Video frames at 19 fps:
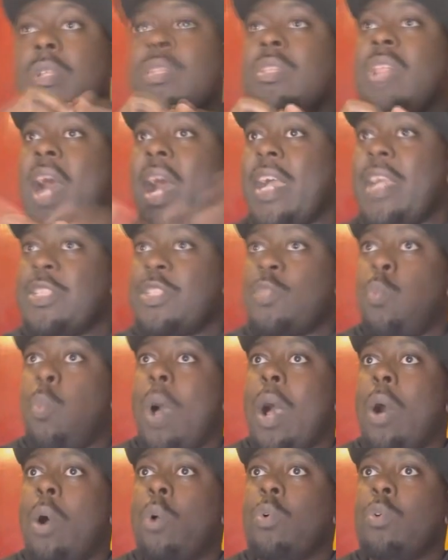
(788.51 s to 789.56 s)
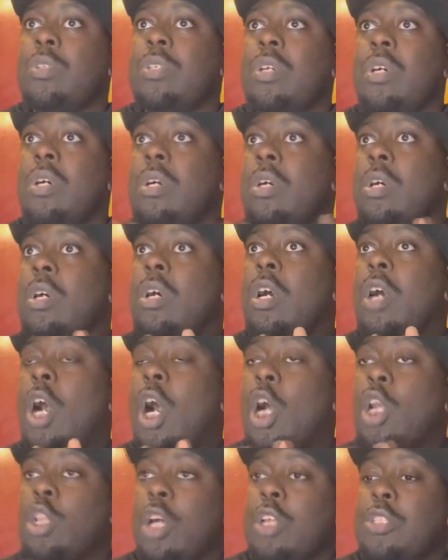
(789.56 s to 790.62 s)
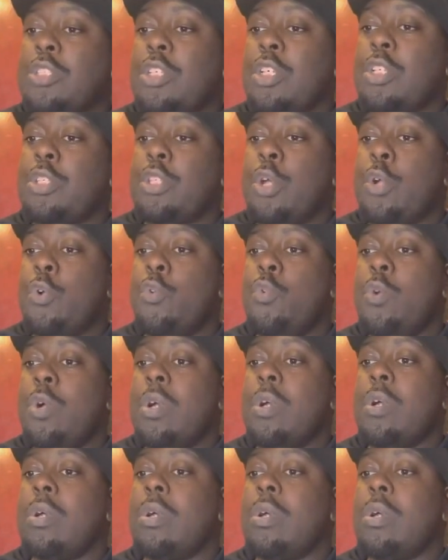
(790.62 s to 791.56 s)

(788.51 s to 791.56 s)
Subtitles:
nice world, a lot to do,